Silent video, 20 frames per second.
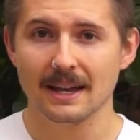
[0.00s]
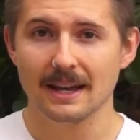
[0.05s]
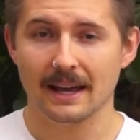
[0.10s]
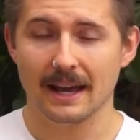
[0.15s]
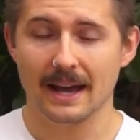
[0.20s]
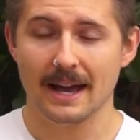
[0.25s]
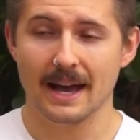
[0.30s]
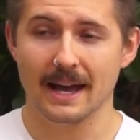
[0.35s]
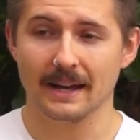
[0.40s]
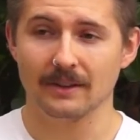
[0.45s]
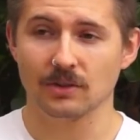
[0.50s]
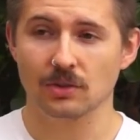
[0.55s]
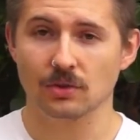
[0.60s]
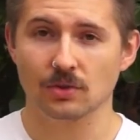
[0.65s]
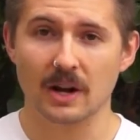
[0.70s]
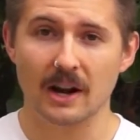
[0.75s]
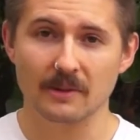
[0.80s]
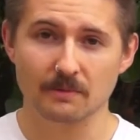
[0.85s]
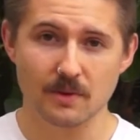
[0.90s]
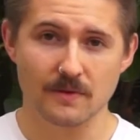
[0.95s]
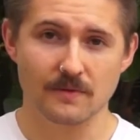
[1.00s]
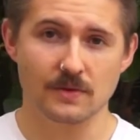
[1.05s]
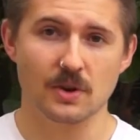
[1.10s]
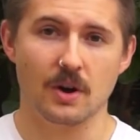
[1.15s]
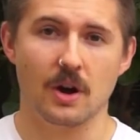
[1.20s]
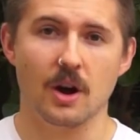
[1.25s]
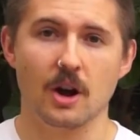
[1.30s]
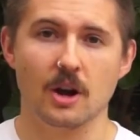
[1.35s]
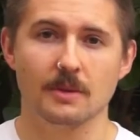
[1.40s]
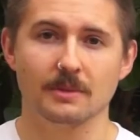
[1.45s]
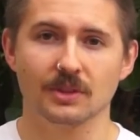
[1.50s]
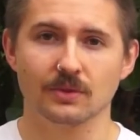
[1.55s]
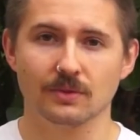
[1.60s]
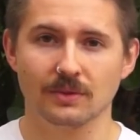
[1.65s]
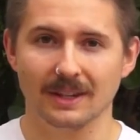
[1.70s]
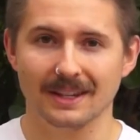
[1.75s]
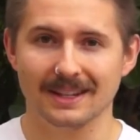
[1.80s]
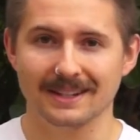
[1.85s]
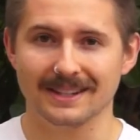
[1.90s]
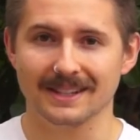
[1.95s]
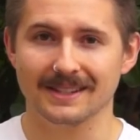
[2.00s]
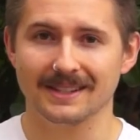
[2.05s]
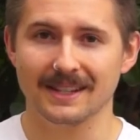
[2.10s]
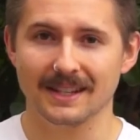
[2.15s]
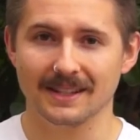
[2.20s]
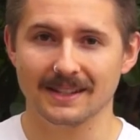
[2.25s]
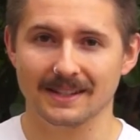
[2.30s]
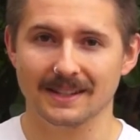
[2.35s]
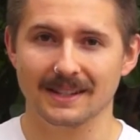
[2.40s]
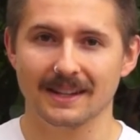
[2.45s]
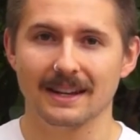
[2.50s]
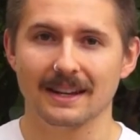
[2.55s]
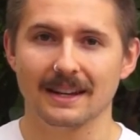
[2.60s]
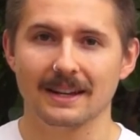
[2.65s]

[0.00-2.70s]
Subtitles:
and draft proofing your home is really going to assist